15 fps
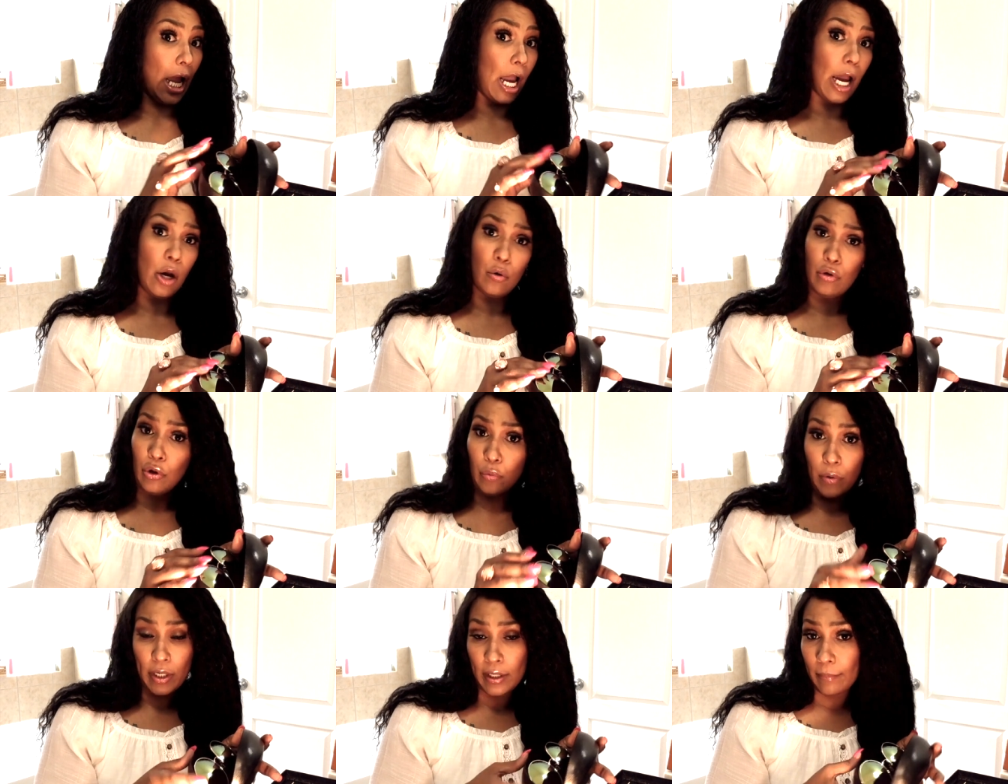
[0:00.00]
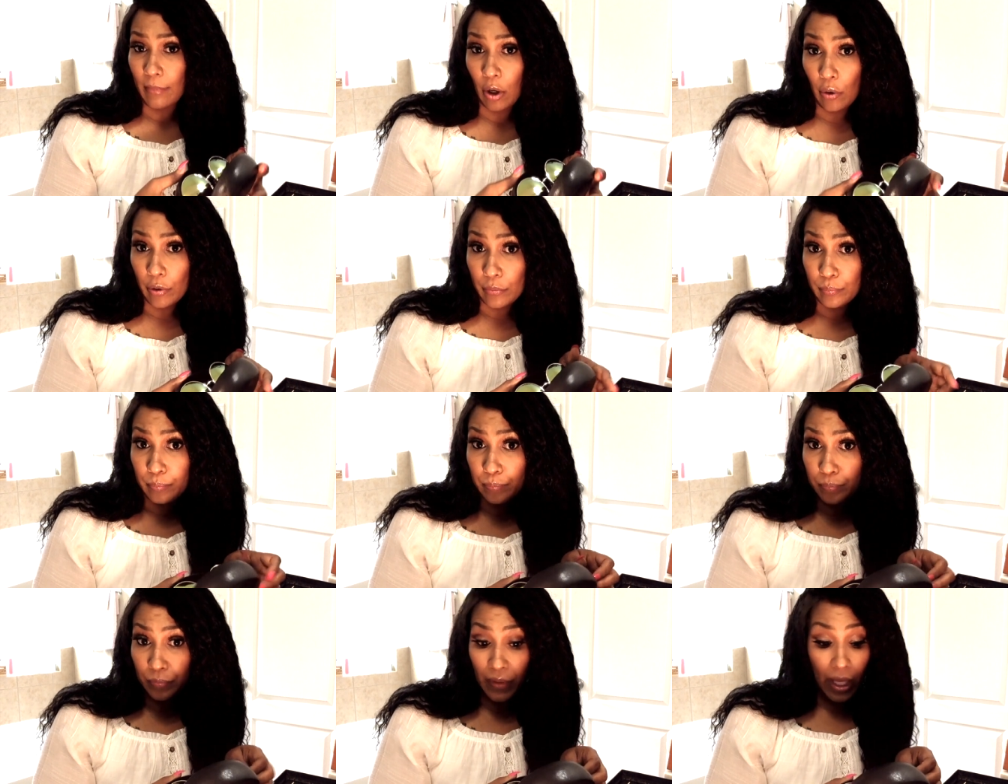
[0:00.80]
I don't know why I bought them.
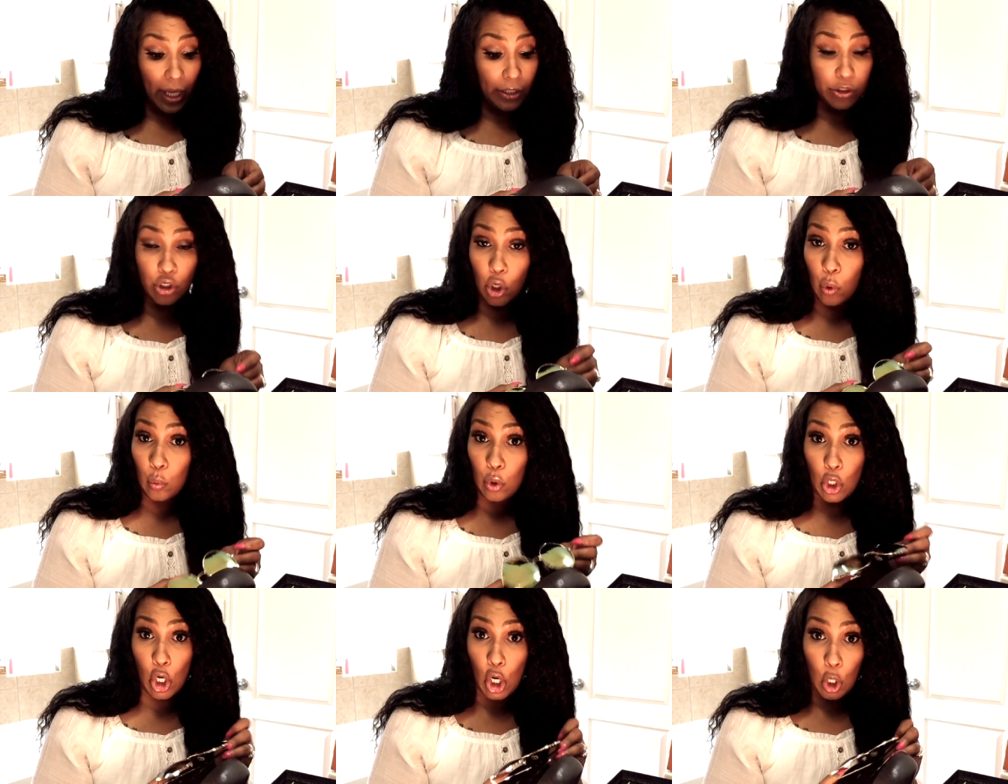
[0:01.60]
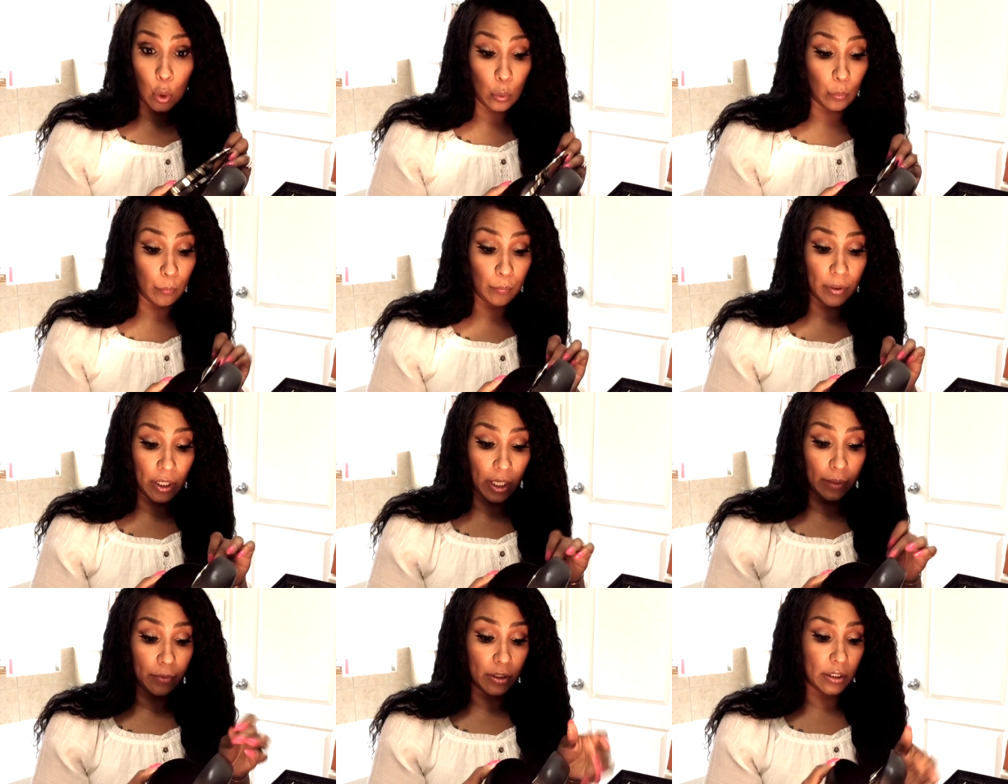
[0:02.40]
I don't know, but
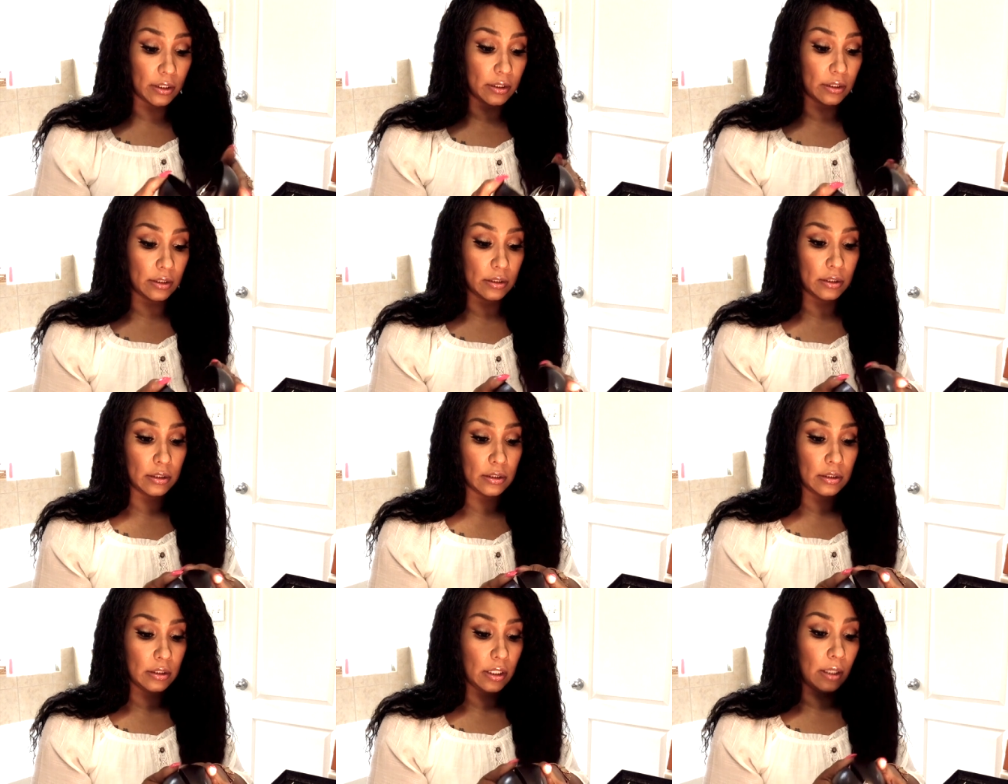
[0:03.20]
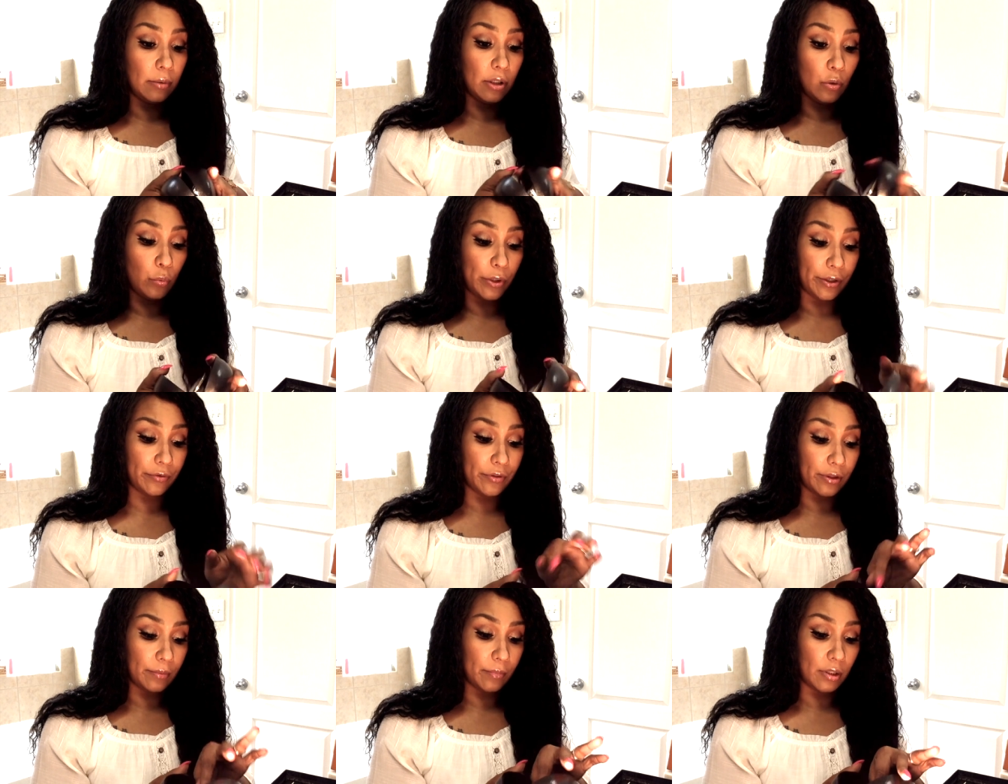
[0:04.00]
I'm gonna I'm gonna wear
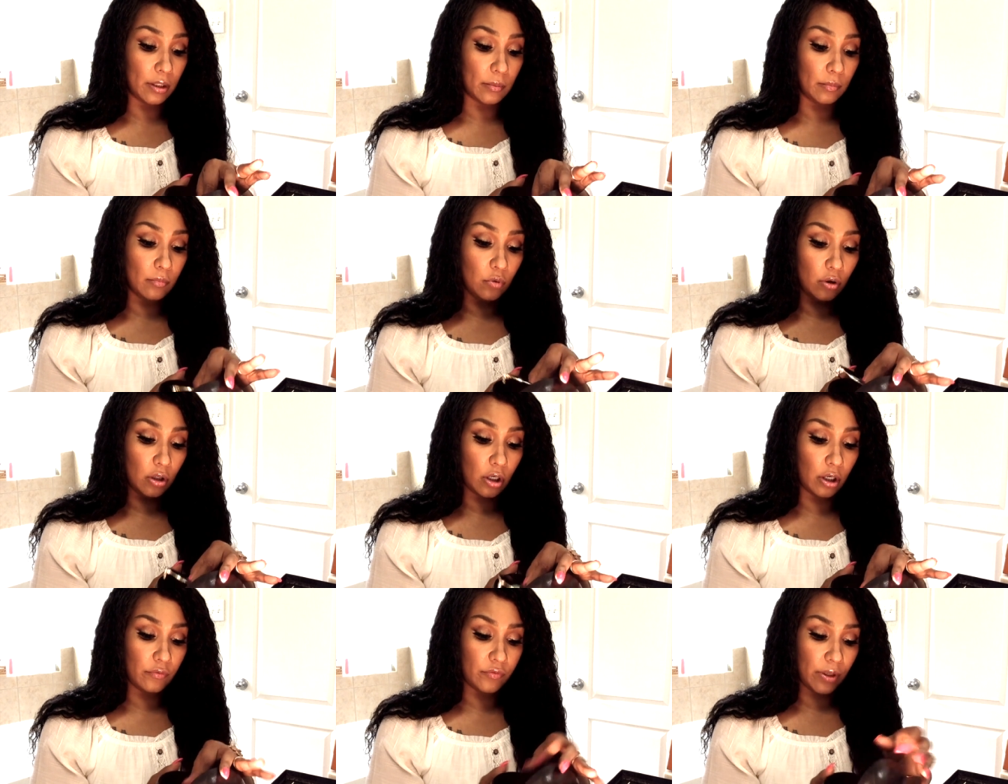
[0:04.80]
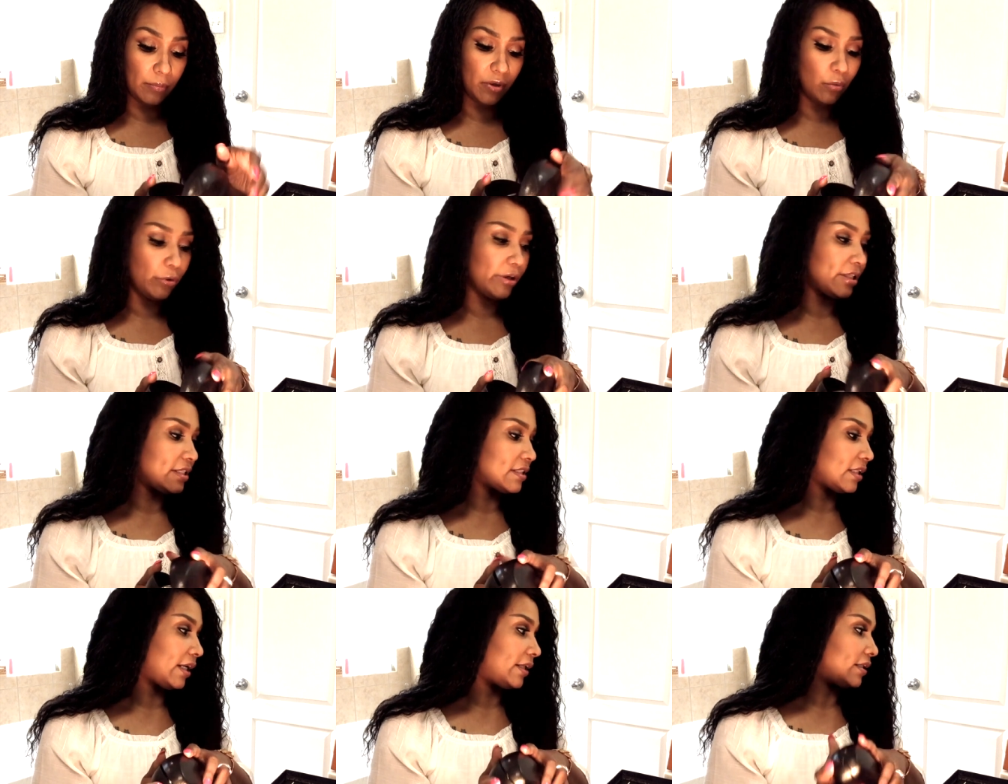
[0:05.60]
them more often. I'm gonna wear these
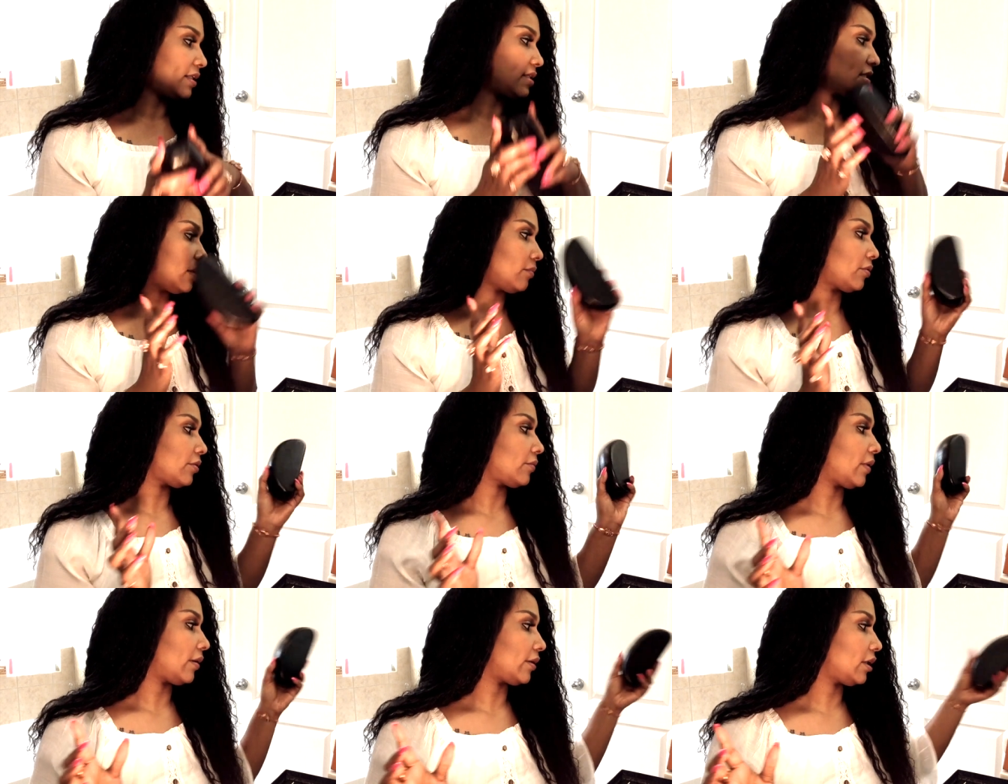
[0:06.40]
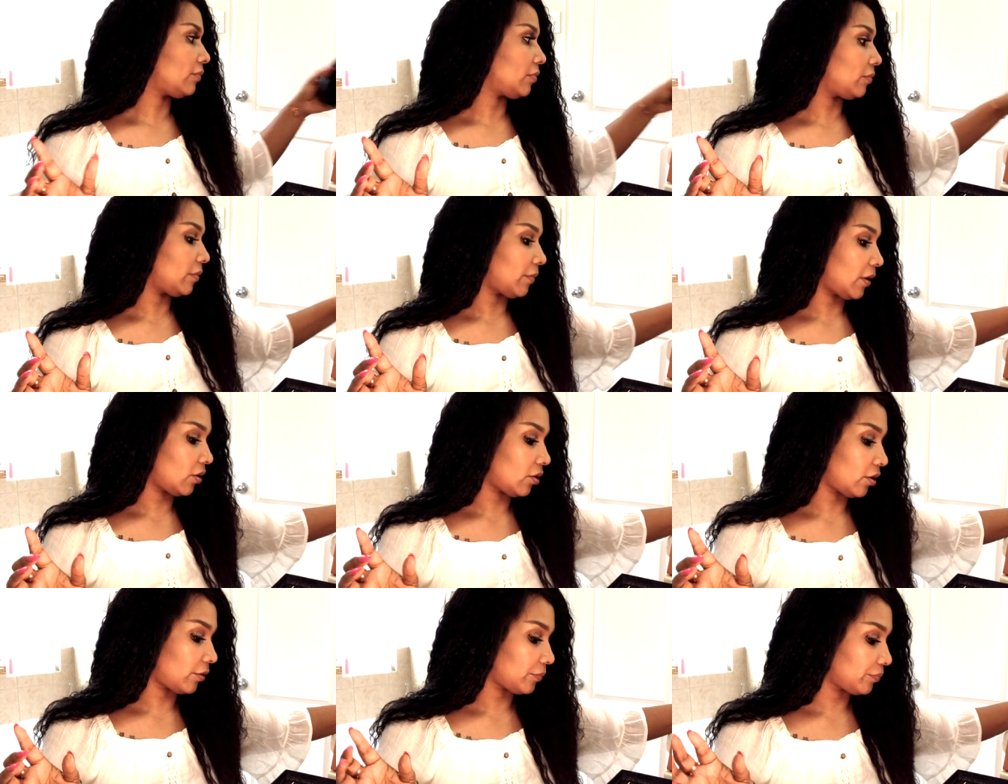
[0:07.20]
a lot in the summer. I'll keep them in my
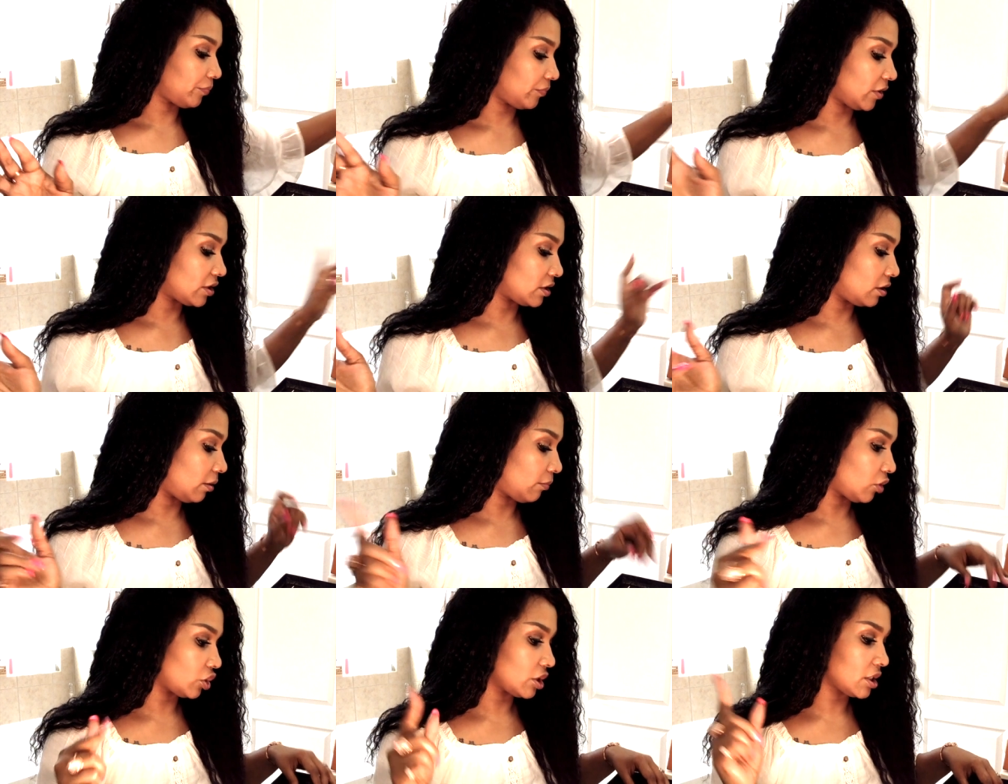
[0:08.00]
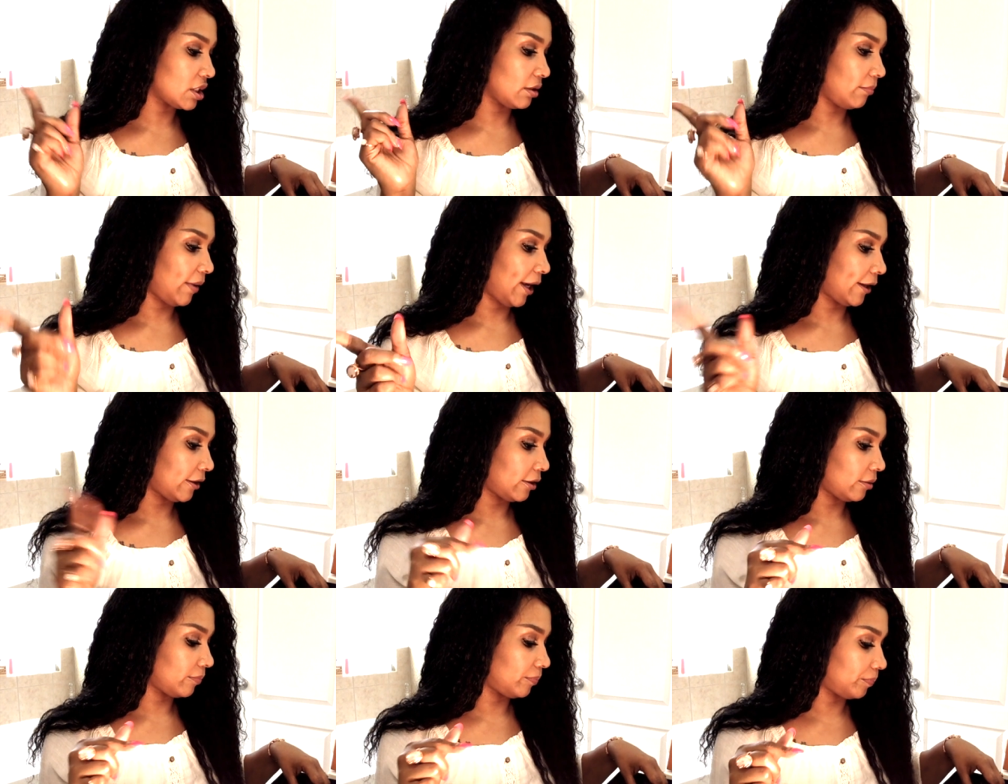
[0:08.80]
car as an emergency
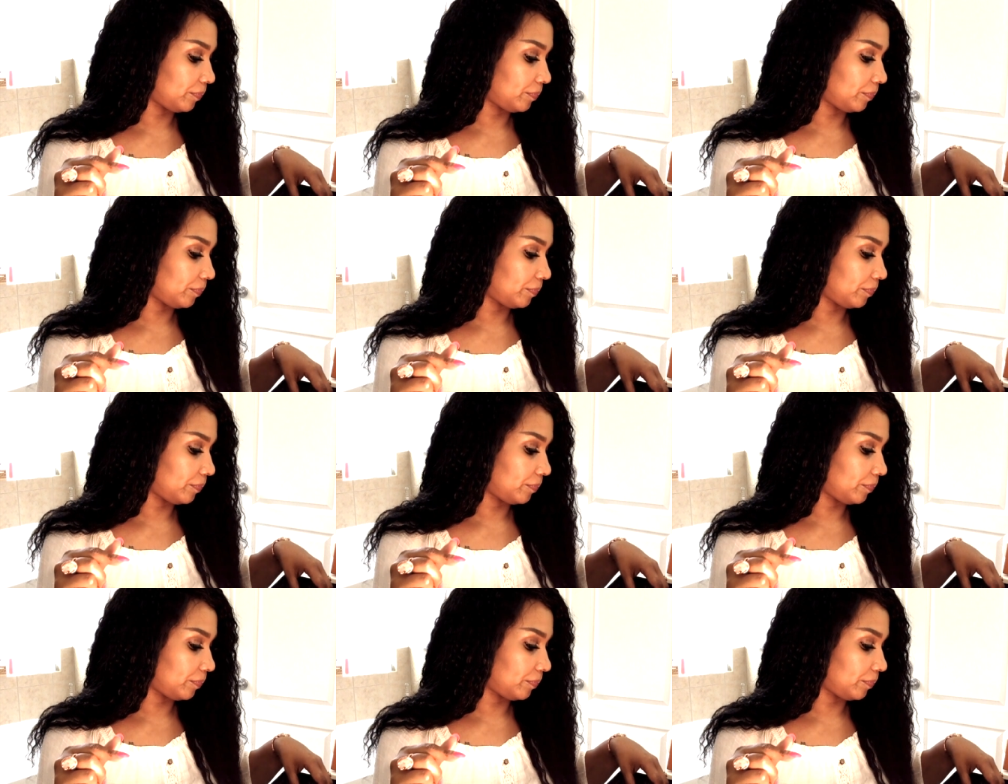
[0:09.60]
backup.